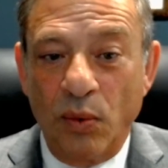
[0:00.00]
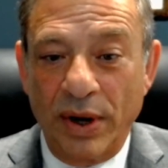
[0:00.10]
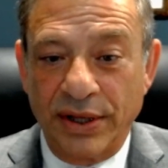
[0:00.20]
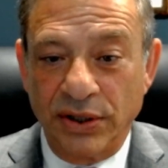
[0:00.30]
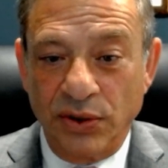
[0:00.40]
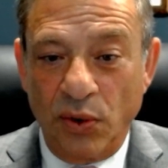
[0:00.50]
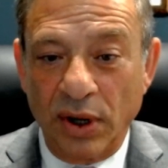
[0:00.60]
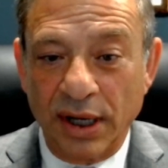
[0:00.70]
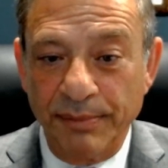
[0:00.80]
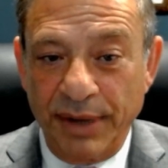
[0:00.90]
whether
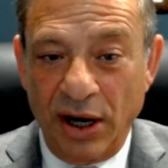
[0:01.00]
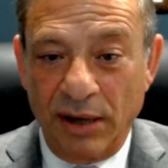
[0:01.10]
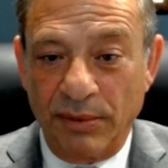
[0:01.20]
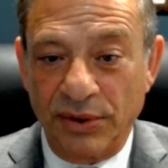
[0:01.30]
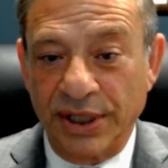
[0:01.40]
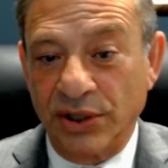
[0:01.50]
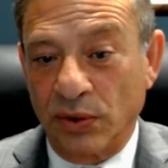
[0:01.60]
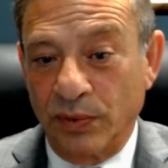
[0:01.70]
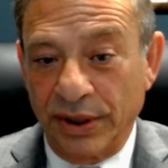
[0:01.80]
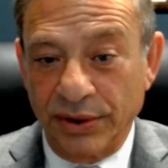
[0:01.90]
your comparables that your
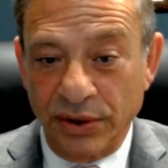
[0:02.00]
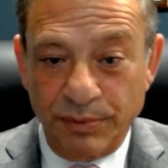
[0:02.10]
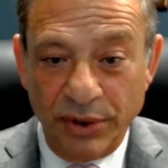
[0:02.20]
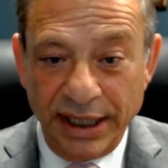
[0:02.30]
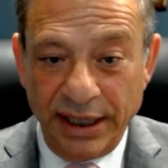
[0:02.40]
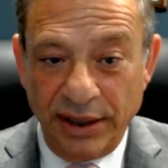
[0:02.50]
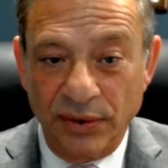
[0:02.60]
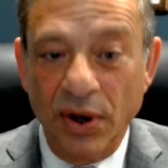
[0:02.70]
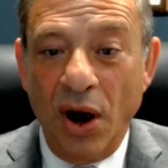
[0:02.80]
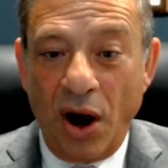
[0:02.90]
realtor is bringing
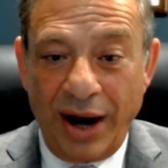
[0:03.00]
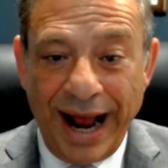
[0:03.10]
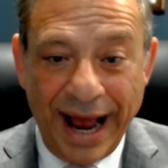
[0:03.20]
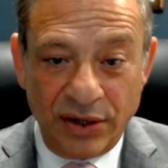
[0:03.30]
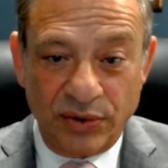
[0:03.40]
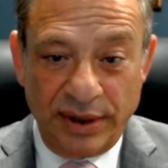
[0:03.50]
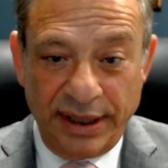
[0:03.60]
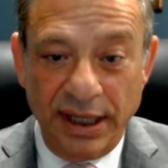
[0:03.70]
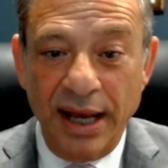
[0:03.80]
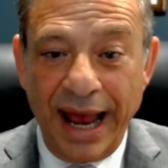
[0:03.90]
you are
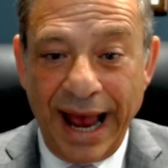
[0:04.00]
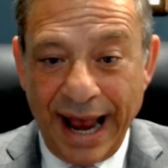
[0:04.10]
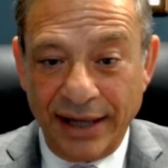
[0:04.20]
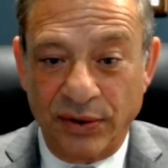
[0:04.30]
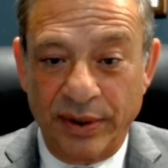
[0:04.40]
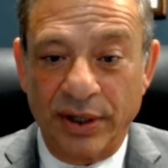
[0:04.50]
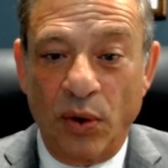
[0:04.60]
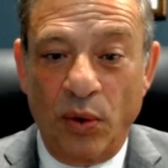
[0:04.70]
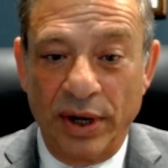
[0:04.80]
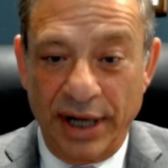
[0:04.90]
actually accurate
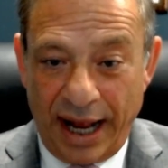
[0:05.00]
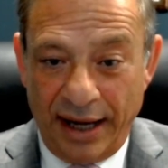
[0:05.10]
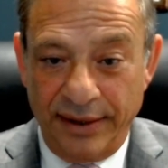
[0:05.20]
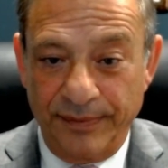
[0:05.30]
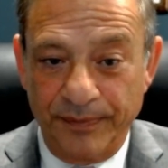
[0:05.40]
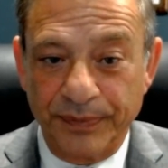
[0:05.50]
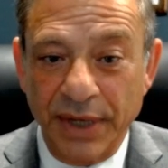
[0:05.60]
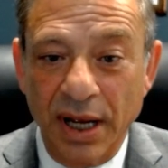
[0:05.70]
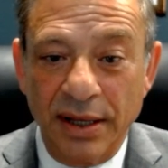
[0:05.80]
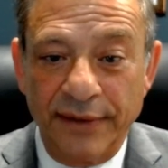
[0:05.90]
or not.
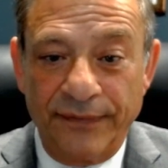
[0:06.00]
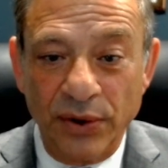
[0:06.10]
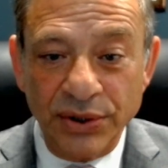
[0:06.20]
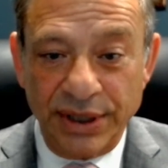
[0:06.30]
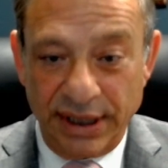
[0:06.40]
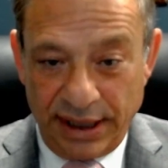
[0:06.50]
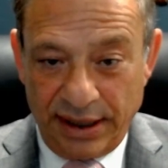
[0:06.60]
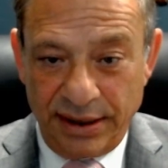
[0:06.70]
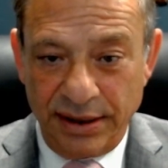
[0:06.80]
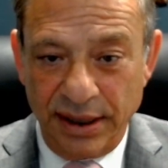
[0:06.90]
The first thing
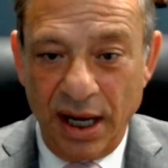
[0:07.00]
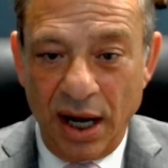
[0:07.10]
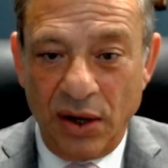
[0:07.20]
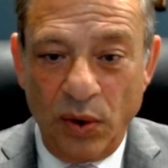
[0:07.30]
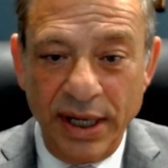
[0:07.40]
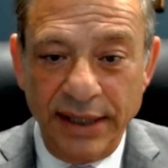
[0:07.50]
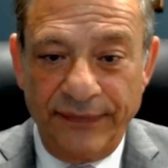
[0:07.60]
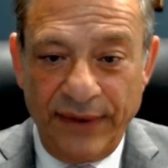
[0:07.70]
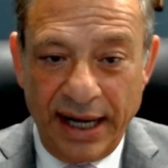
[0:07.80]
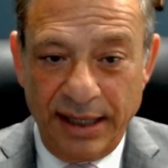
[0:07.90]
is, according to
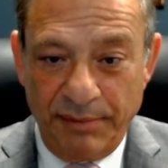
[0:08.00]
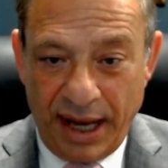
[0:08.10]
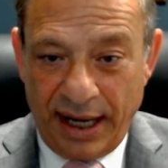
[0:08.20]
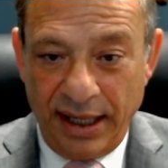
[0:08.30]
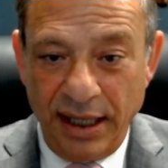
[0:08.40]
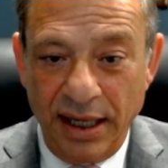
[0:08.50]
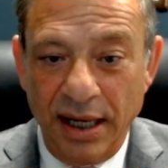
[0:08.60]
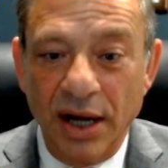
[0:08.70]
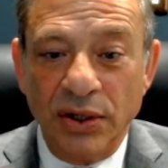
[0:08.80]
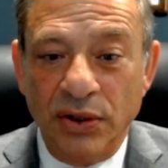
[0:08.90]
Fannie Mae,
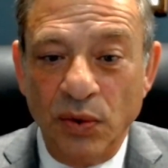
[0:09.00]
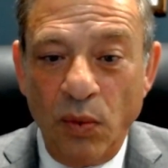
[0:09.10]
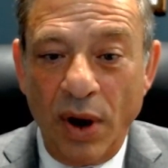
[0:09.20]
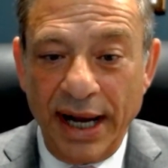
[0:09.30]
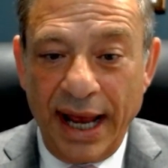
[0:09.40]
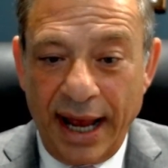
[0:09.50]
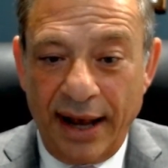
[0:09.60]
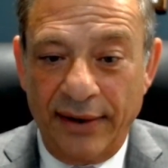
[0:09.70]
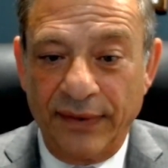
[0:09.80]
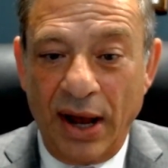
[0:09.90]
you want to
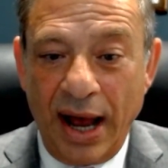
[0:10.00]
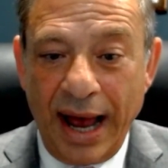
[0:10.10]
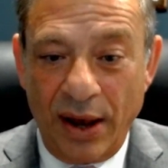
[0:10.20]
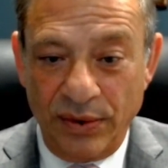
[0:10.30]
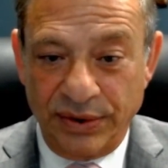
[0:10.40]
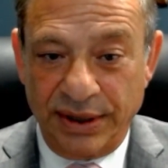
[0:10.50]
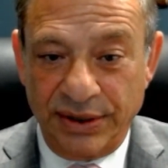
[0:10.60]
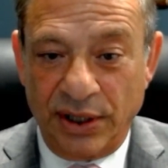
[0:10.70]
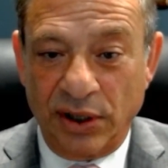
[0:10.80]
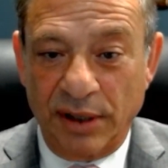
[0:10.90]
have houses
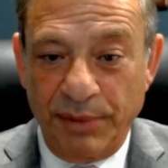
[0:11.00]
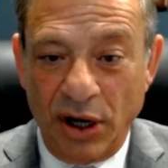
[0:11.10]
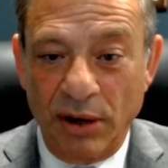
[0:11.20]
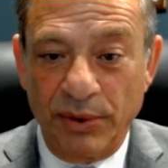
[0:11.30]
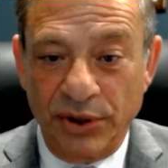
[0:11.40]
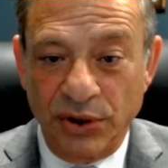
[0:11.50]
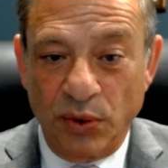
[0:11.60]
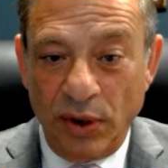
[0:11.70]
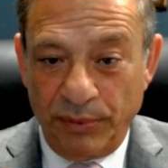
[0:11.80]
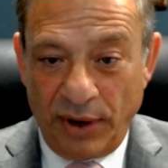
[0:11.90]
that are comparable to
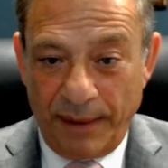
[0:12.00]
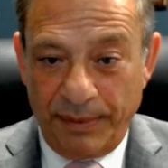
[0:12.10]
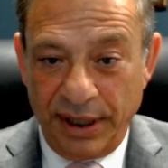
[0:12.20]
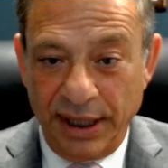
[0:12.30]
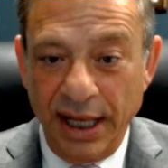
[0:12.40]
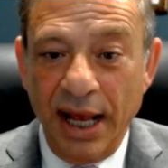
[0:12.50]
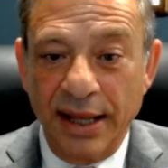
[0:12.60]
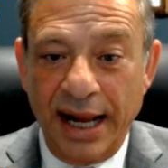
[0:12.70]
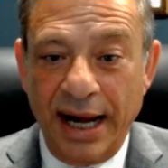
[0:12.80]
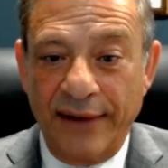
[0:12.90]
your property
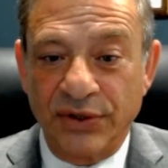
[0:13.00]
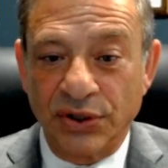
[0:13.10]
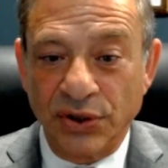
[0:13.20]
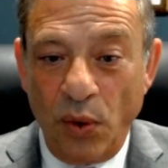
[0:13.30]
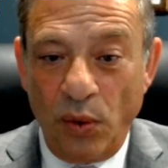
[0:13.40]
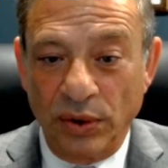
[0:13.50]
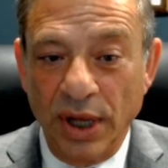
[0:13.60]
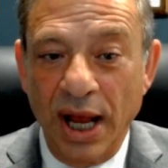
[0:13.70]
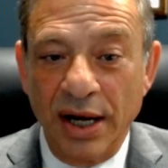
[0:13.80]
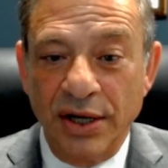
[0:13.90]
that have
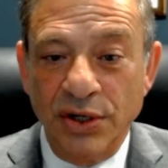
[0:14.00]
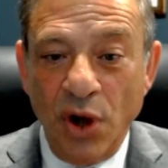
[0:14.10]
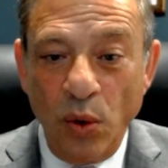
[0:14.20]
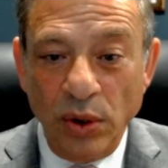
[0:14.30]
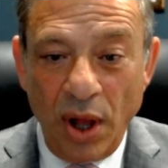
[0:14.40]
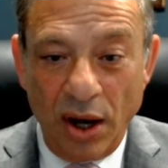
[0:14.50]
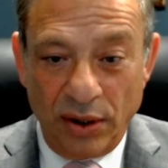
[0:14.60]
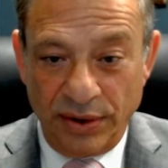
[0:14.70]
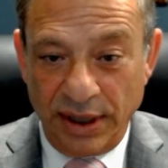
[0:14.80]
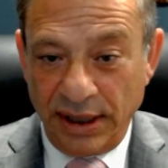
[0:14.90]
sold no
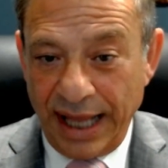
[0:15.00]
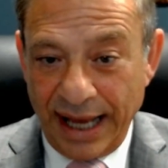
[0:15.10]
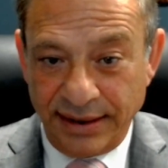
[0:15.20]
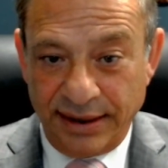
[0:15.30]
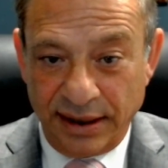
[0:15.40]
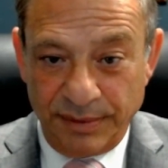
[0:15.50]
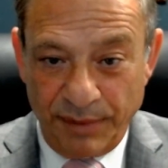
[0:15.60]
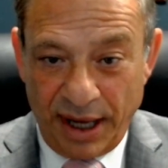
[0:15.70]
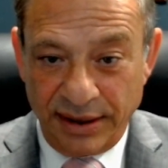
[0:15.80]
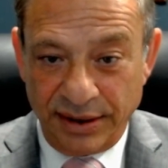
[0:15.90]
longer than the last 6
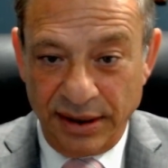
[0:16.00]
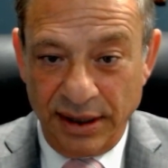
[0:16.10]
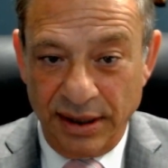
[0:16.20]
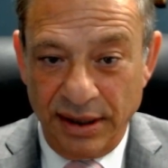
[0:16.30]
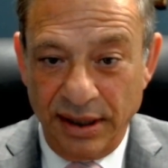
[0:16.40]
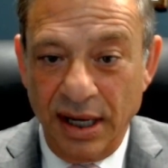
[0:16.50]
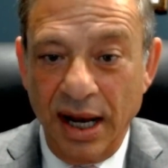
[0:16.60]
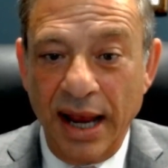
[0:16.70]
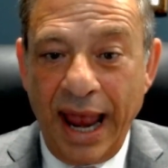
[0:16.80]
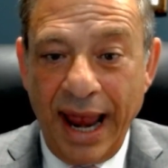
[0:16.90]
months.
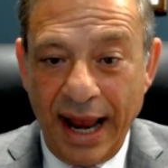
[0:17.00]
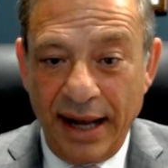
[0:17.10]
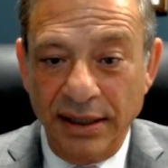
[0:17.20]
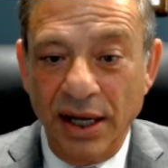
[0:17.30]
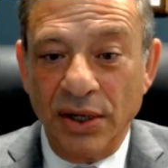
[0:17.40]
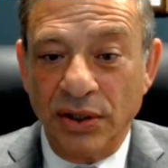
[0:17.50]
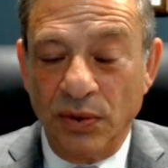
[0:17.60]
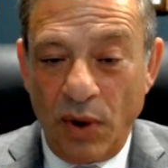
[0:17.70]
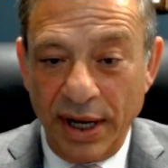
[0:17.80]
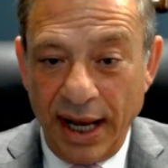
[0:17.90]
And you
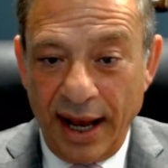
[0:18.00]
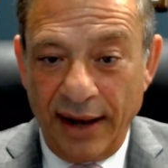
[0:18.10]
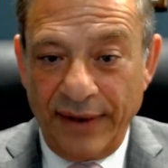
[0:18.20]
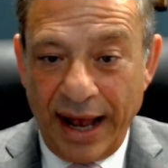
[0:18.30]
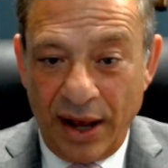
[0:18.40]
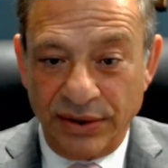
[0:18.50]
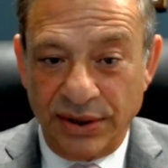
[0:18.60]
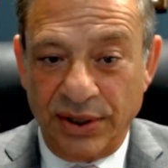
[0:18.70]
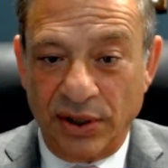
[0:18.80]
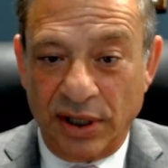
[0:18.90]
want to have
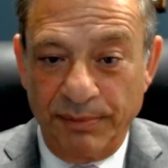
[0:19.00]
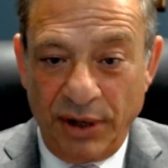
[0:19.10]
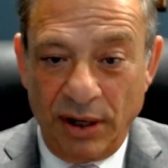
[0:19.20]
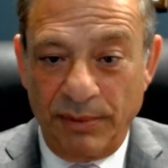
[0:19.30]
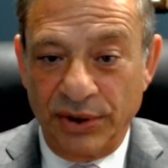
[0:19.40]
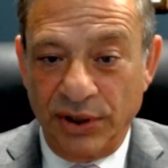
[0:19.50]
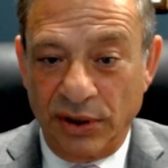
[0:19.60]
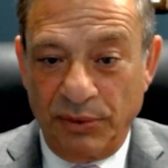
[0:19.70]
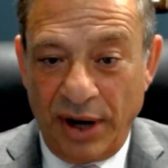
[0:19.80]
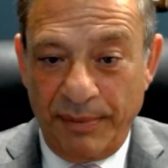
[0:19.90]
houses that are comparable to
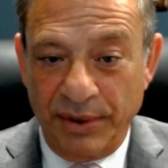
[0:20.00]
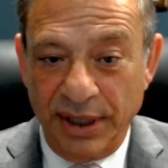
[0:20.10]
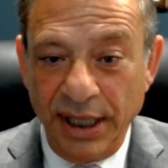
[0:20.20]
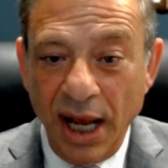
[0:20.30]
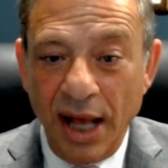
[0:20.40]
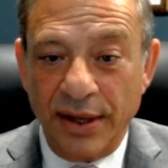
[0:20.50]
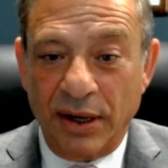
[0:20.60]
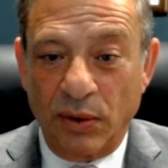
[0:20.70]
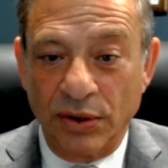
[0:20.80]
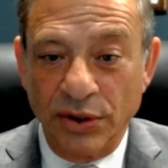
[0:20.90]
your property that
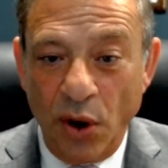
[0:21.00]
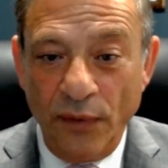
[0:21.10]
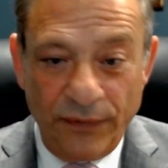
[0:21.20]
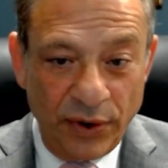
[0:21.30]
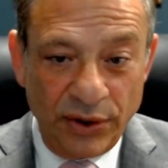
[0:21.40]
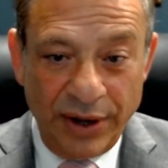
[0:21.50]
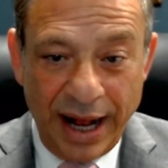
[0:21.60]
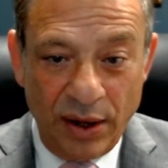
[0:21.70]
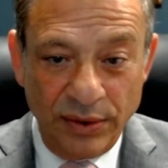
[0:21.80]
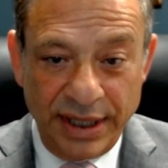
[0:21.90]
are no further
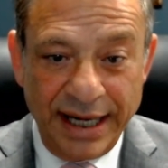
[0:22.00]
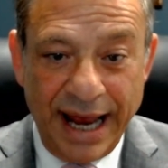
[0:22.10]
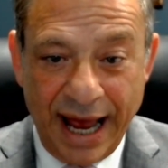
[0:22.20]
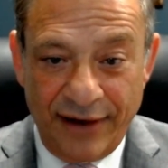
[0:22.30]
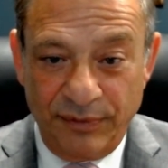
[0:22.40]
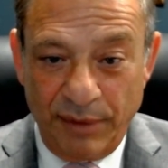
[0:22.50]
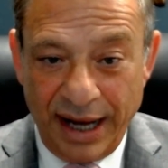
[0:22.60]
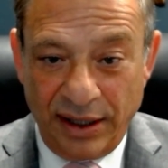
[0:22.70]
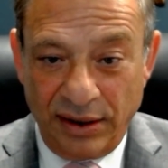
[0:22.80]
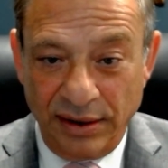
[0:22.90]
out than a half
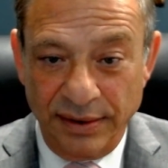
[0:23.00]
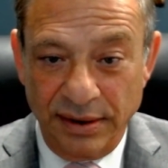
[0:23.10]
mile.